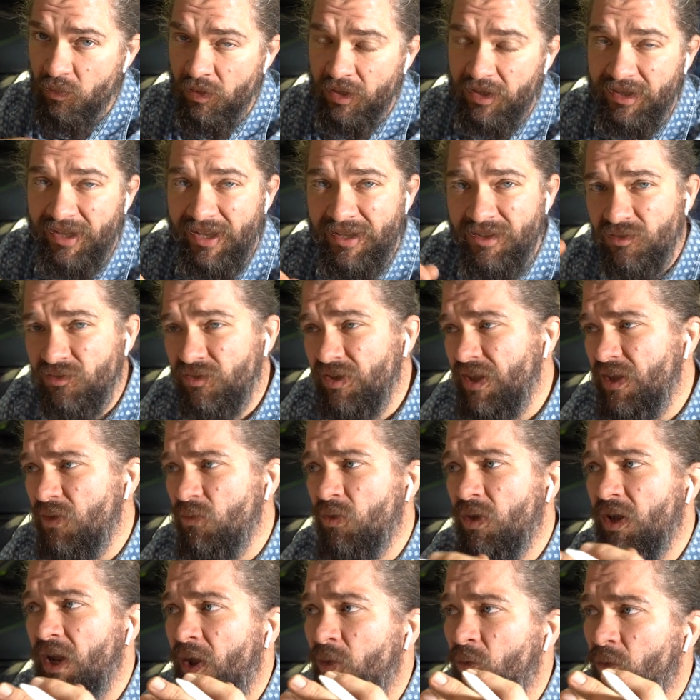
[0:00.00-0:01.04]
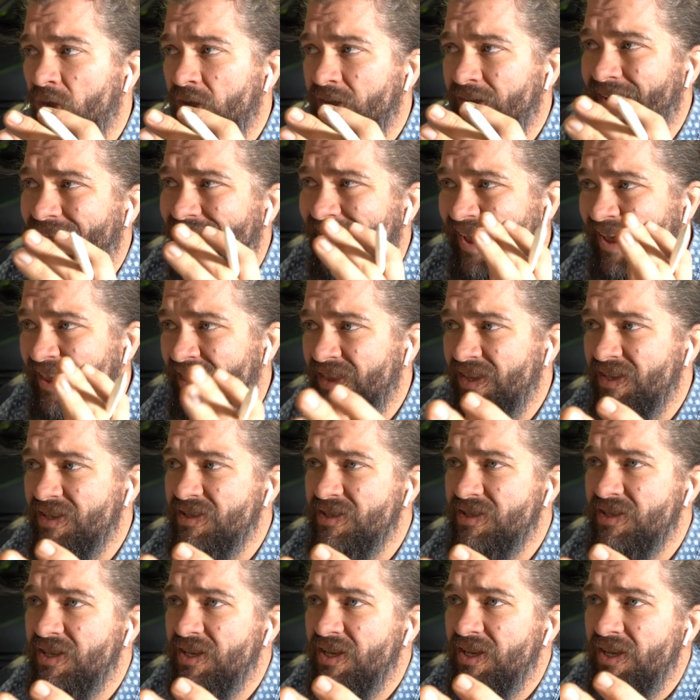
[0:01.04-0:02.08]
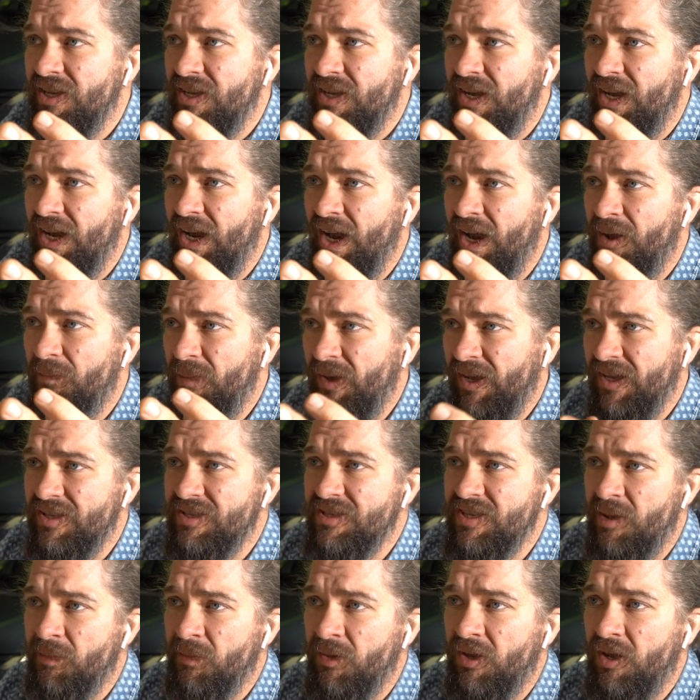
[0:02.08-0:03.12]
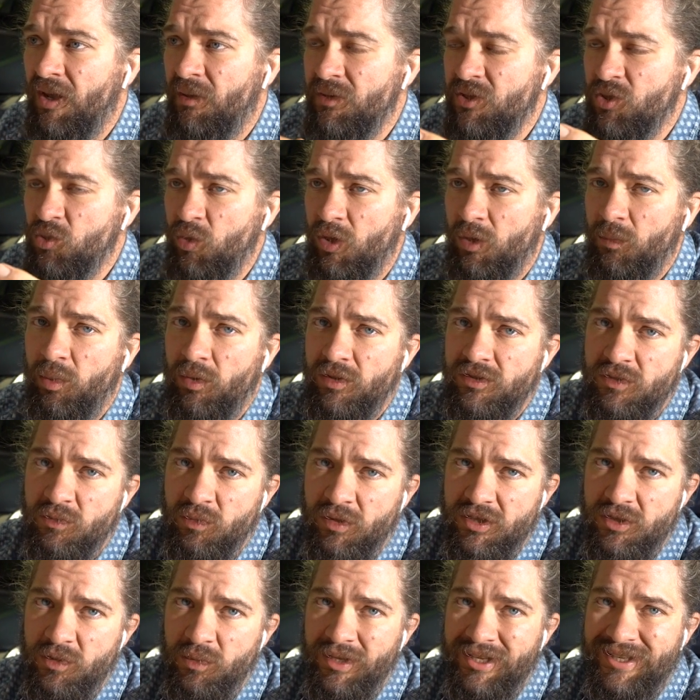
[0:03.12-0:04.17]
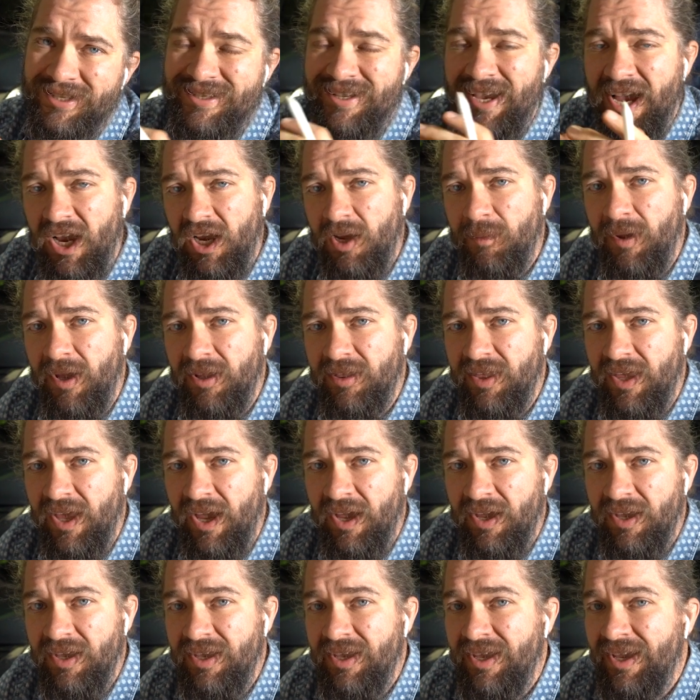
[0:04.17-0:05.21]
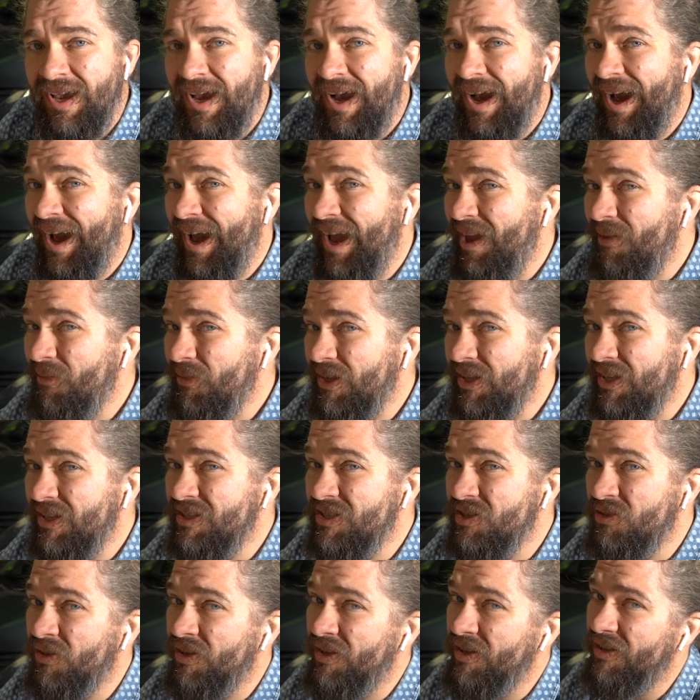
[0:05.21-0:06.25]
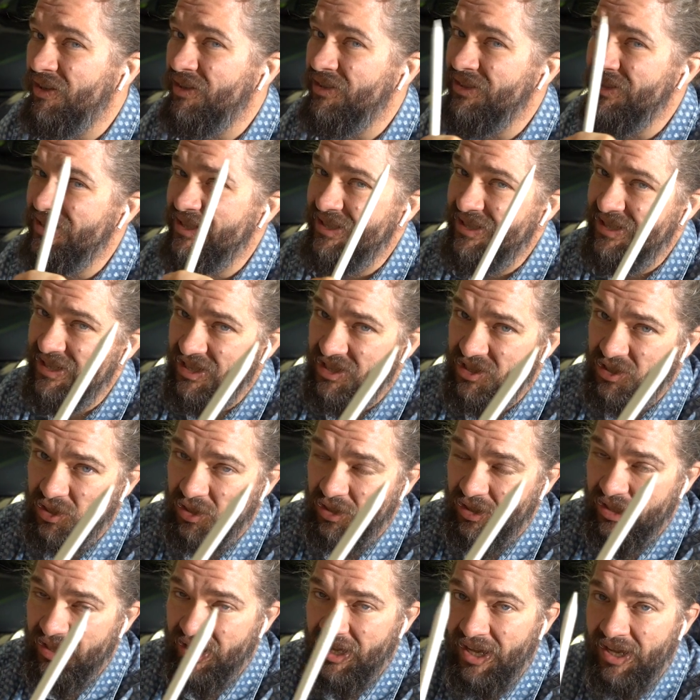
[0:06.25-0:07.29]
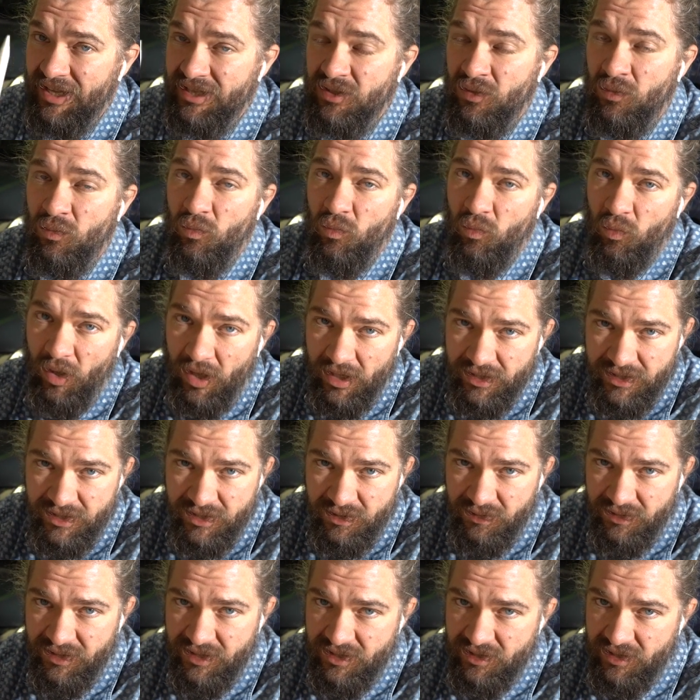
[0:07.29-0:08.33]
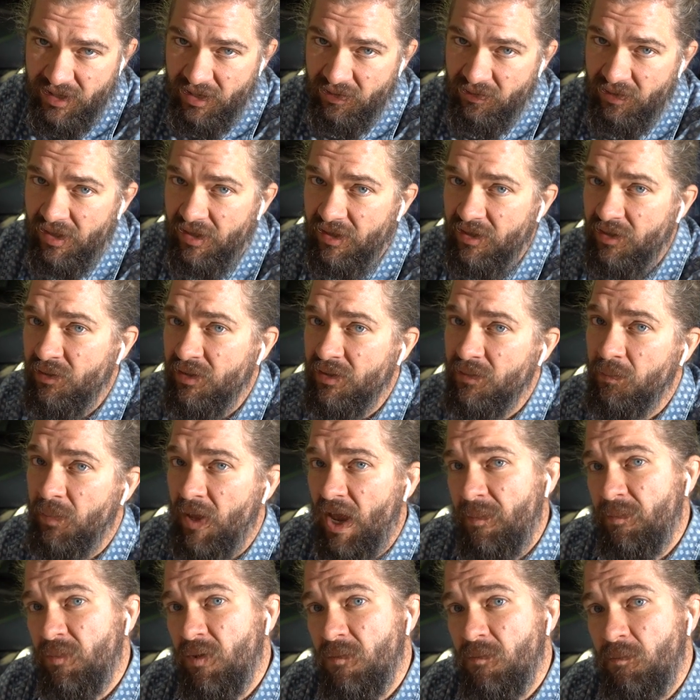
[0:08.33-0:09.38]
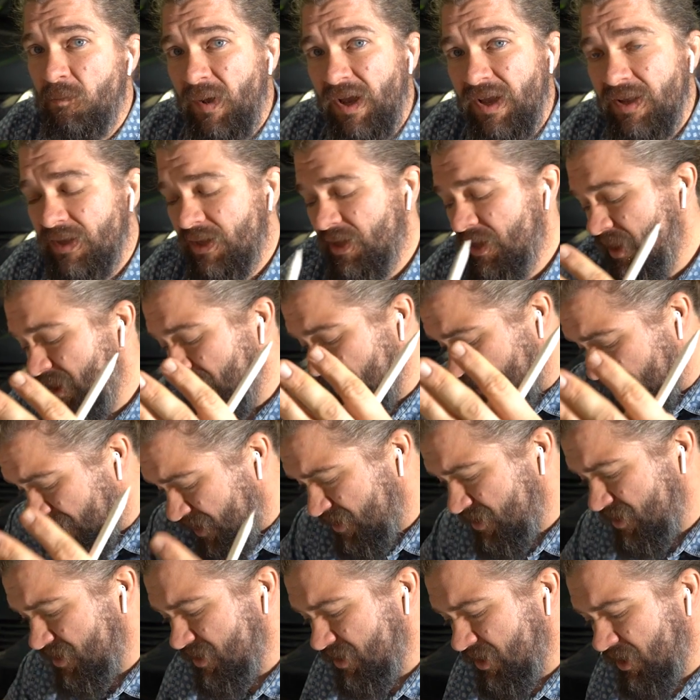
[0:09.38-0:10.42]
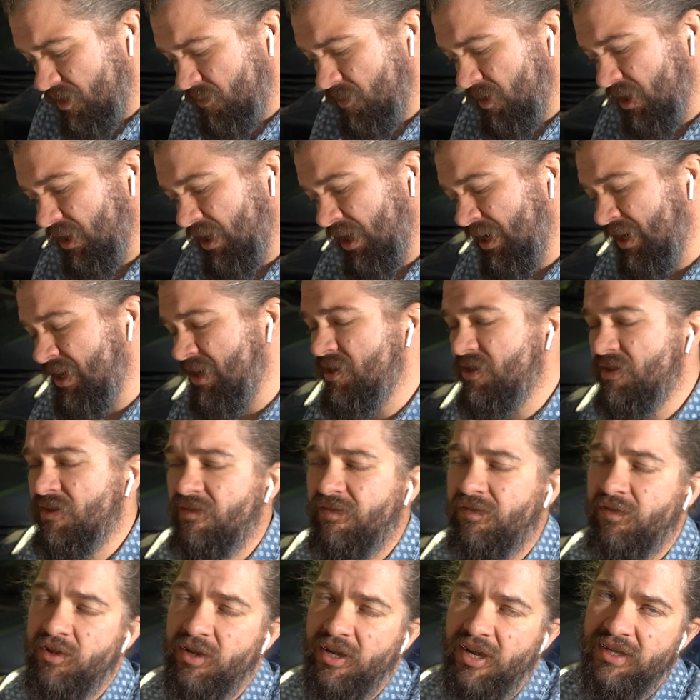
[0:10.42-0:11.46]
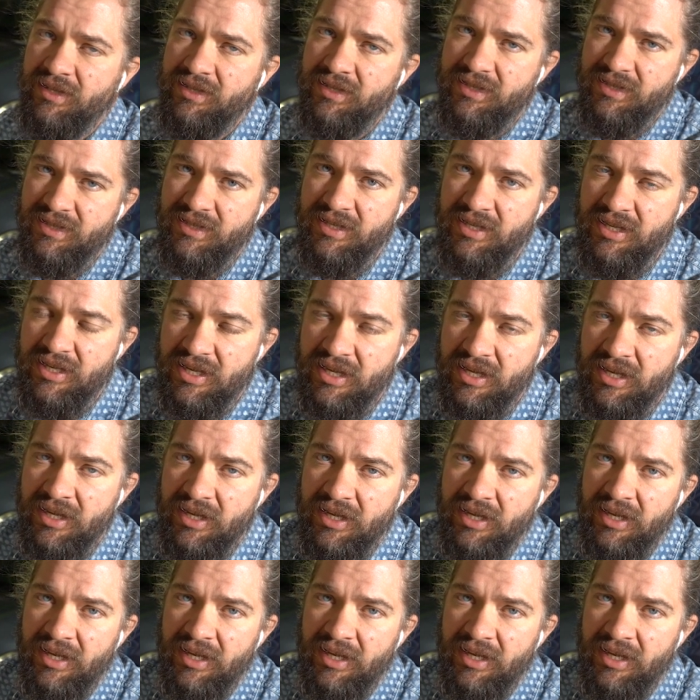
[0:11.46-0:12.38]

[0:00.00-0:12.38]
work. That's really what I wanted to end this big assignment on, is quick portrait work. So we're going to talk about that. I'm going to do it digitally. I don't want to do it digitally. I'd rather do it in paper, but this is going to be a lot easier for you guys to see